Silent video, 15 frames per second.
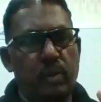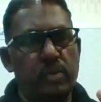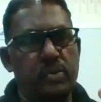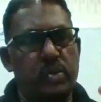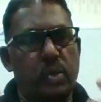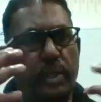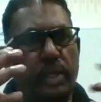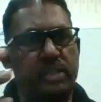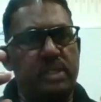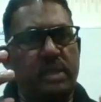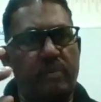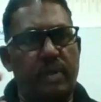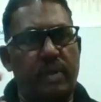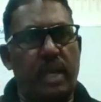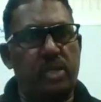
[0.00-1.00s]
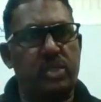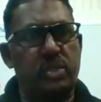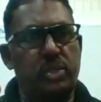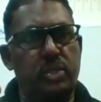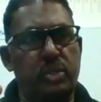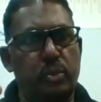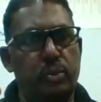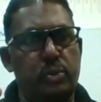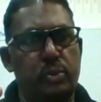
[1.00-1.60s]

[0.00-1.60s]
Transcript: So is the variation due